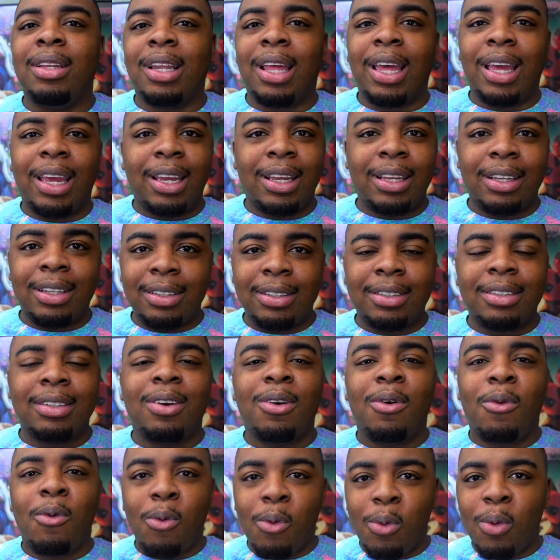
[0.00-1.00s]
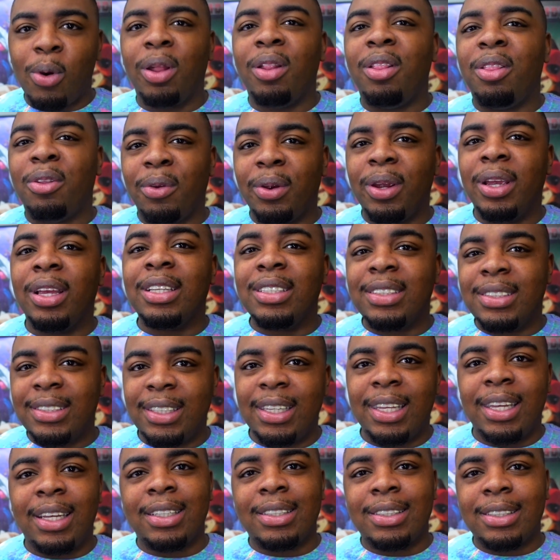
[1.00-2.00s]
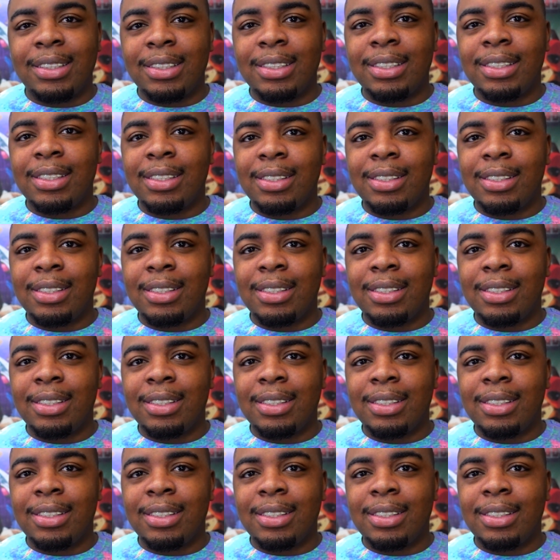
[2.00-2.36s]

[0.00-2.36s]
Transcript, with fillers: Like 1, 3 and 6.